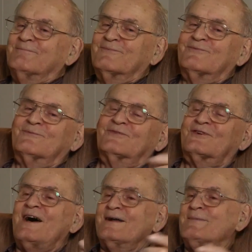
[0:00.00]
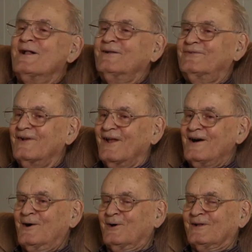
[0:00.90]
shot them all full of
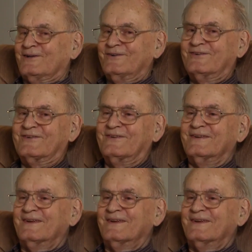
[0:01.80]
holes.